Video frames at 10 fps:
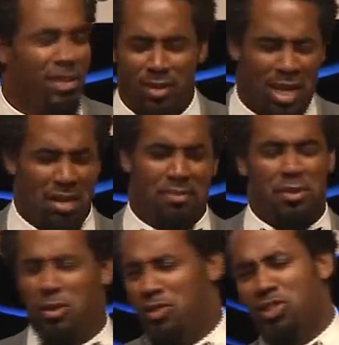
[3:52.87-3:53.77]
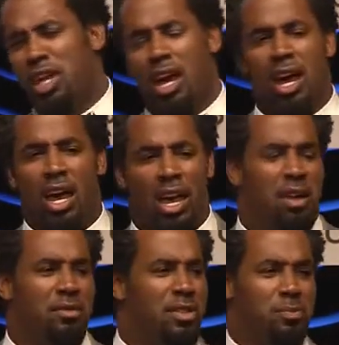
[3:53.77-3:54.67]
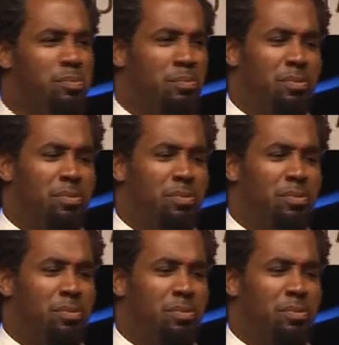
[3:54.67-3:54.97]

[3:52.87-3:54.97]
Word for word: They were like, there's this guy, this